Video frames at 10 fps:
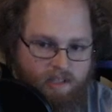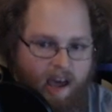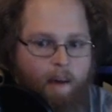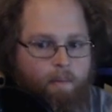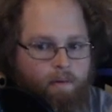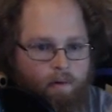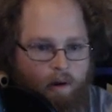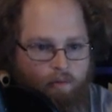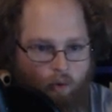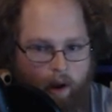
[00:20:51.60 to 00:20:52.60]
tap
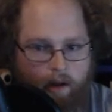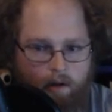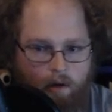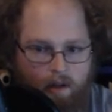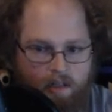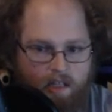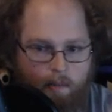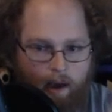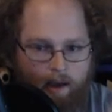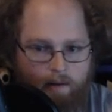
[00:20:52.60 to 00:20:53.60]
of right on the
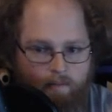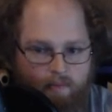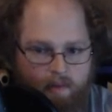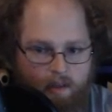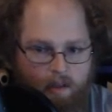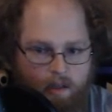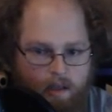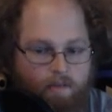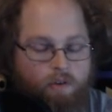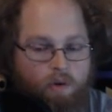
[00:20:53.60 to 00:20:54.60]
D-pad.
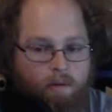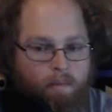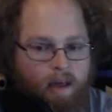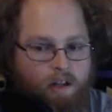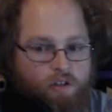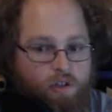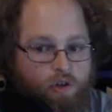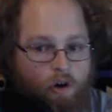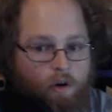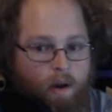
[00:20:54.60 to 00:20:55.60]
If you can manage to
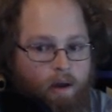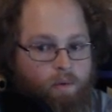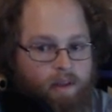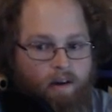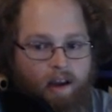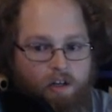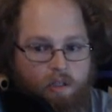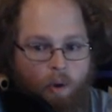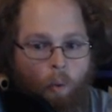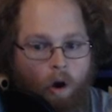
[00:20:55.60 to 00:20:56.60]
turn around without
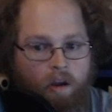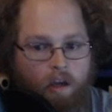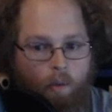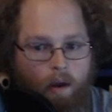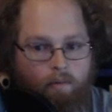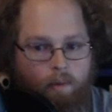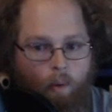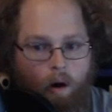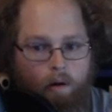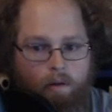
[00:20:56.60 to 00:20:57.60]
actually walking away from the
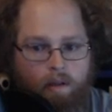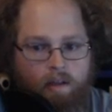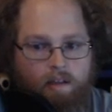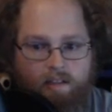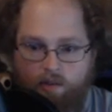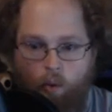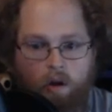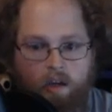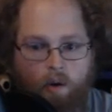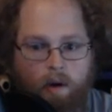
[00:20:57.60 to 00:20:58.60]
wall, because
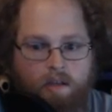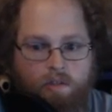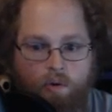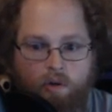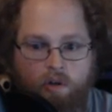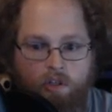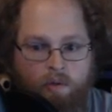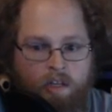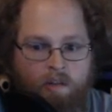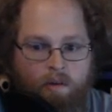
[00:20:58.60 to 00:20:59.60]
walking away is no good. You
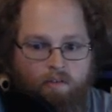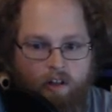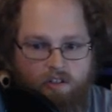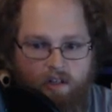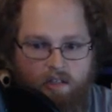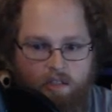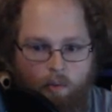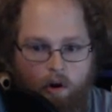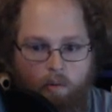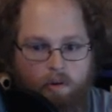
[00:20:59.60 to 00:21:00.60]
need to be flush against the
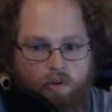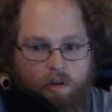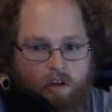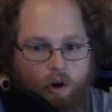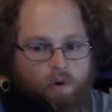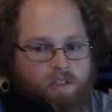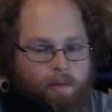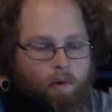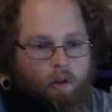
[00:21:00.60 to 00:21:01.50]
wall, but you can coax them